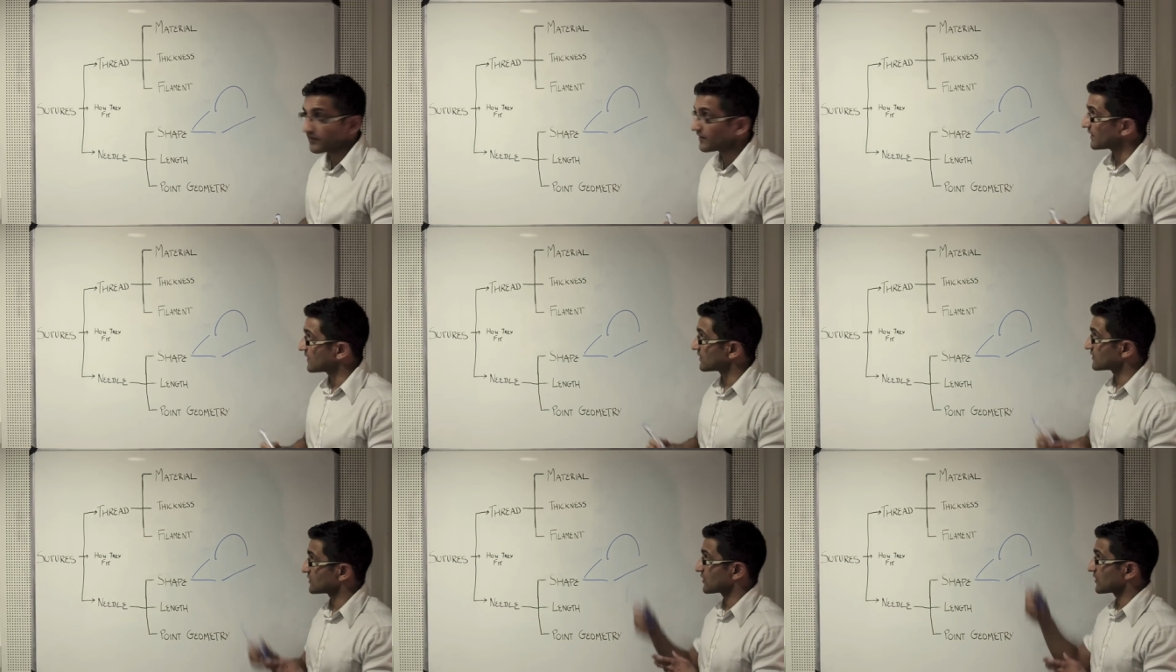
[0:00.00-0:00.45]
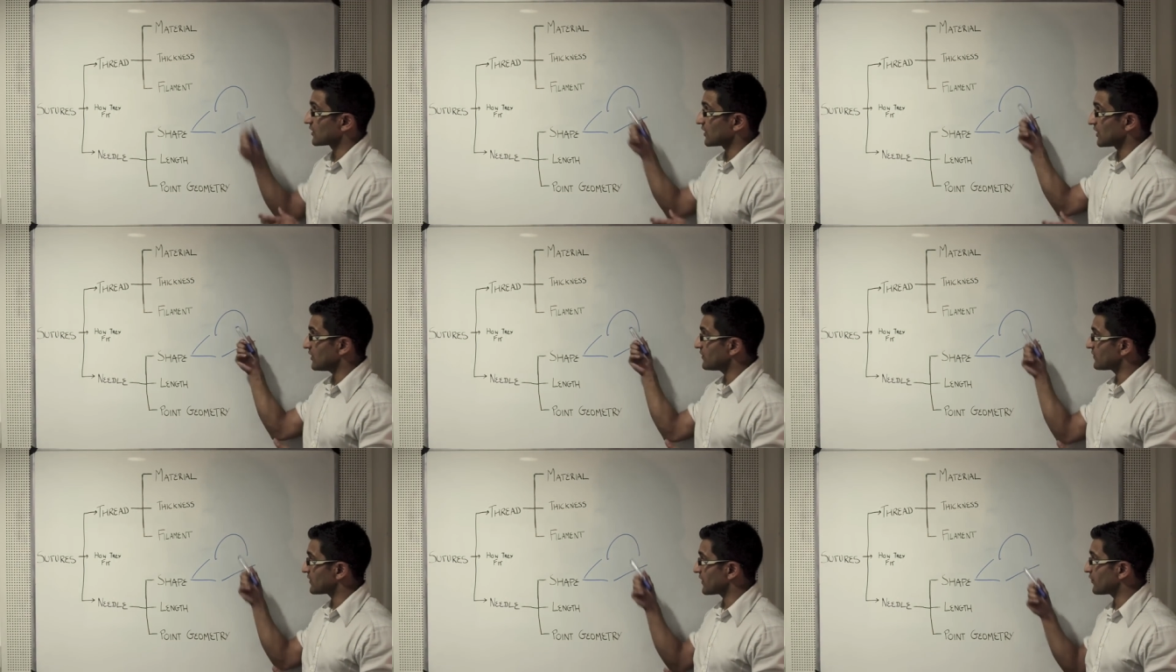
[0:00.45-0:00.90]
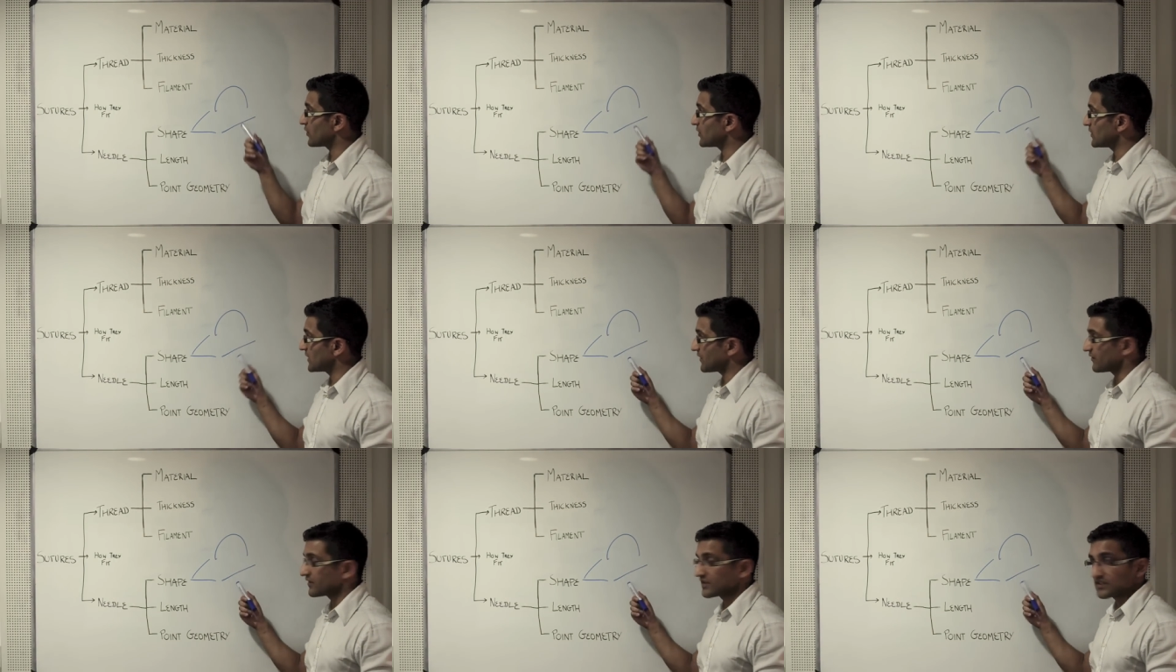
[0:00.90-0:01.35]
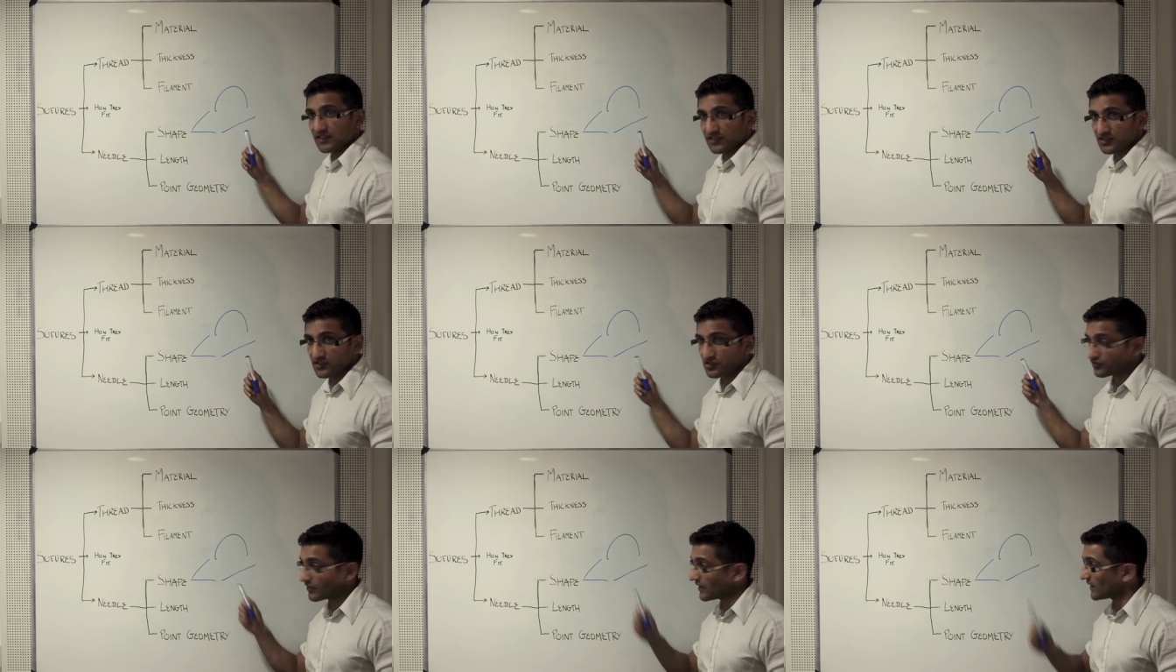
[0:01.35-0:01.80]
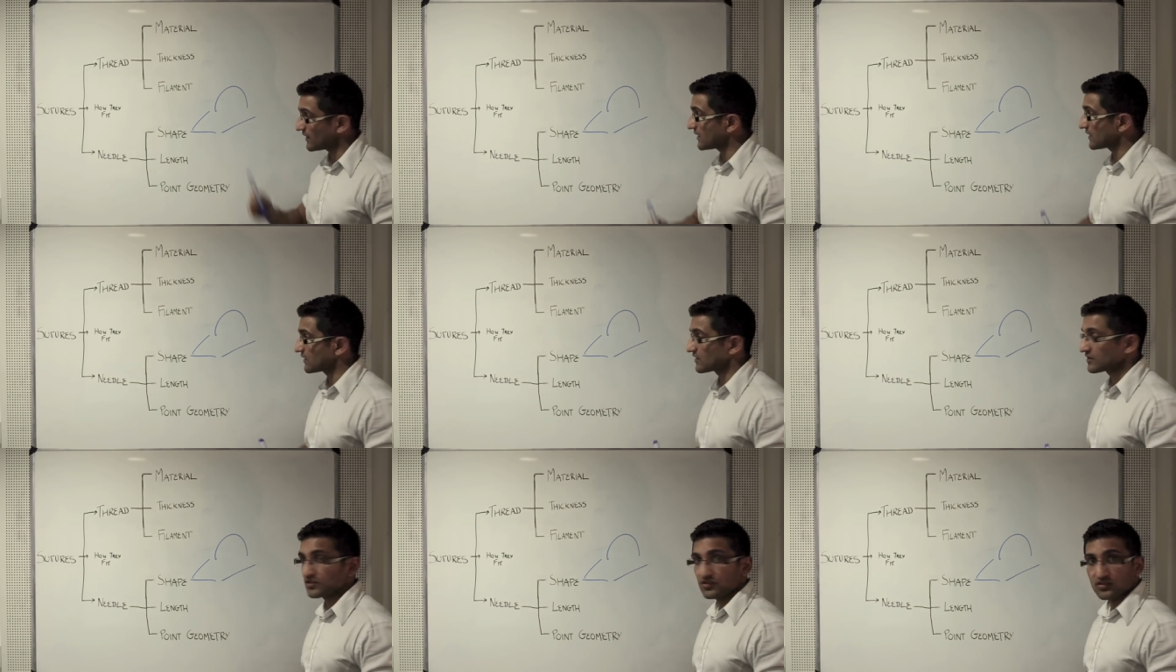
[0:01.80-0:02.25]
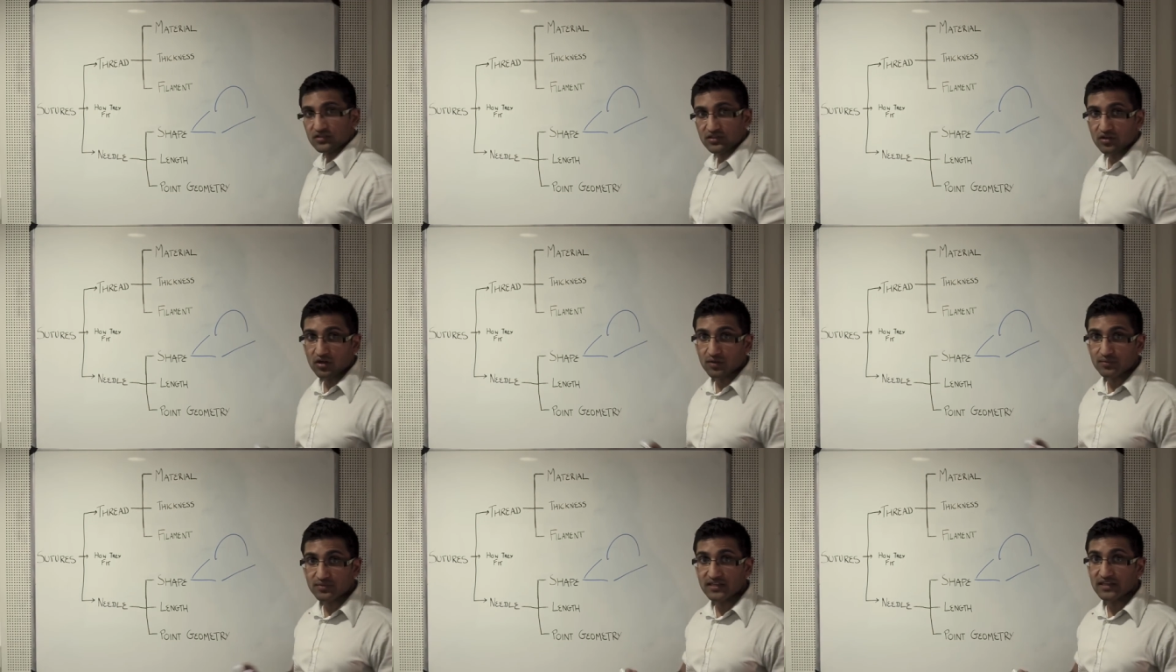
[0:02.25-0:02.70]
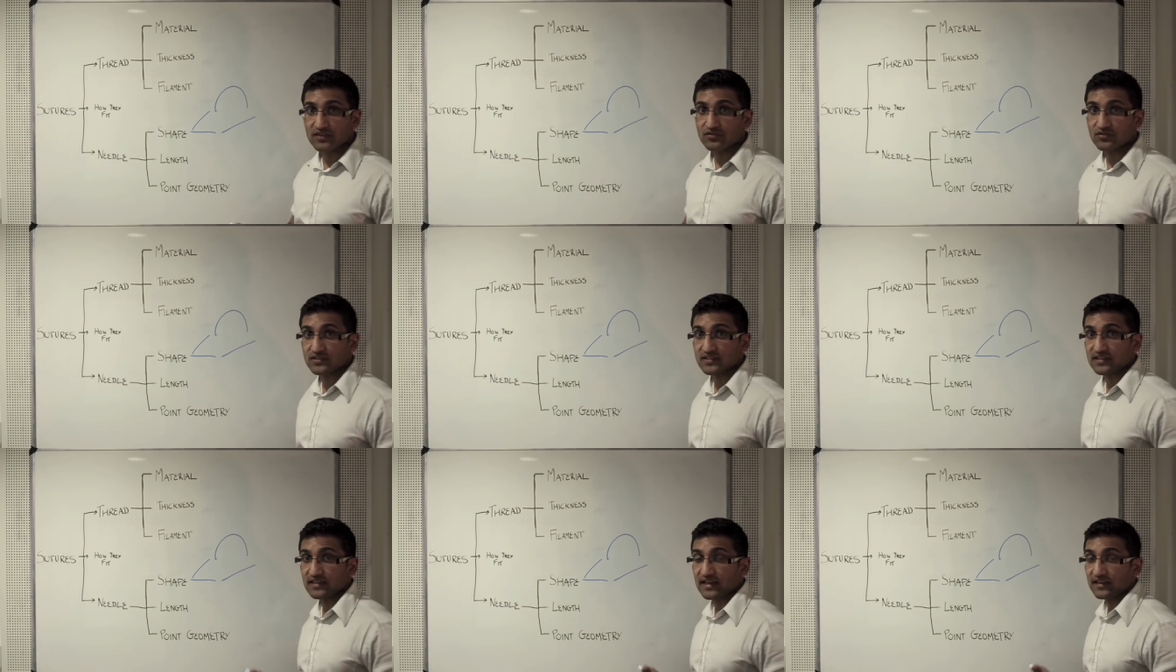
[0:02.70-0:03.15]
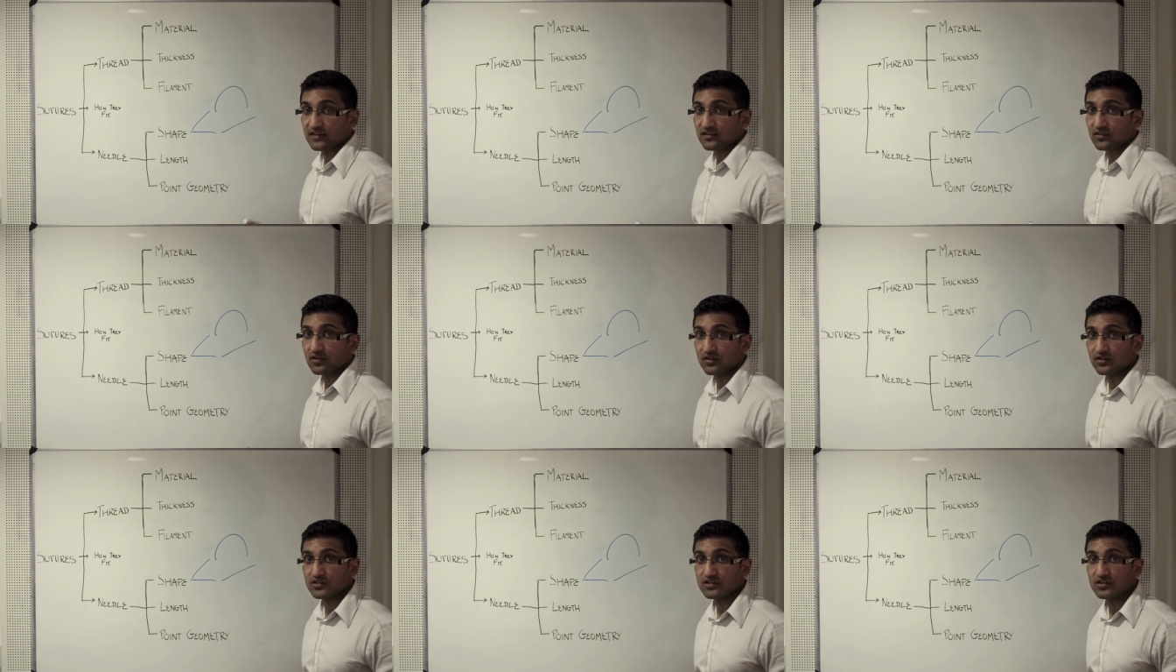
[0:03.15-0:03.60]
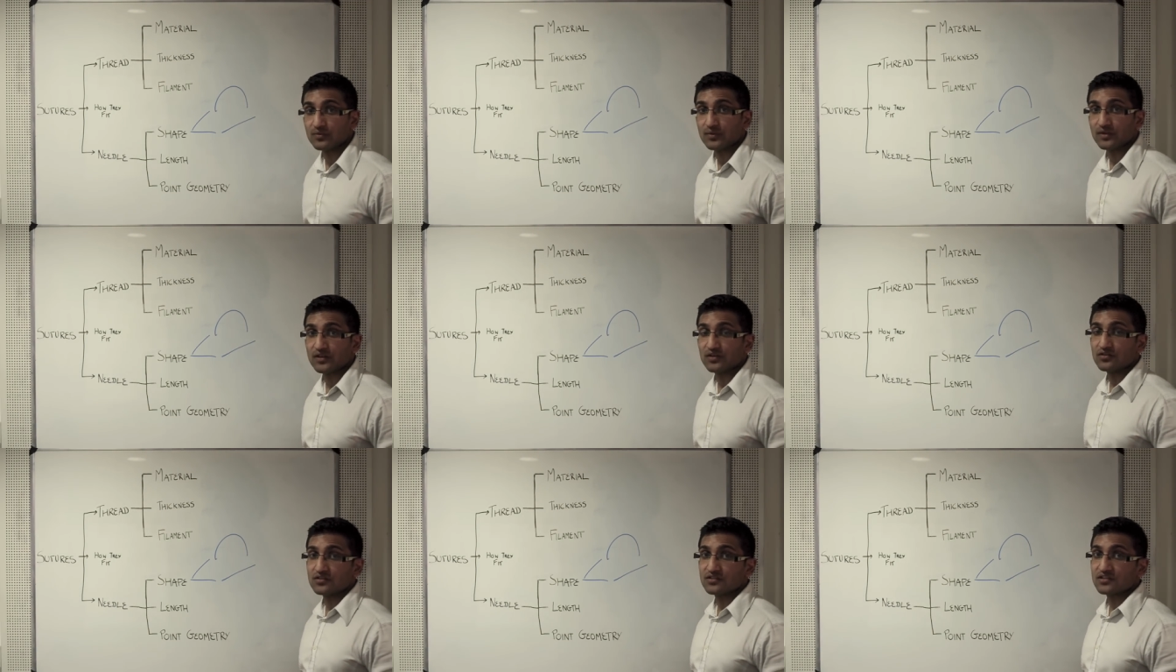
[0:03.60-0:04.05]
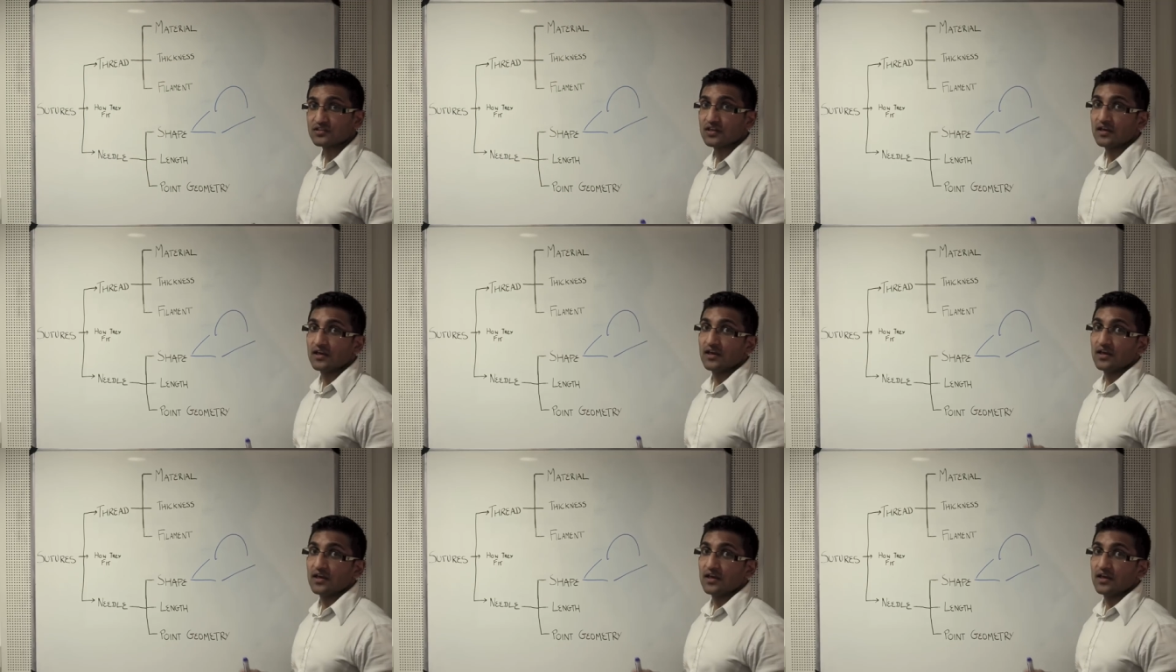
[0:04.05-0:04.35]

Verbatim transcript: of needles are curved. I've only ever seen straight needles used in obstetrics and gynecology when used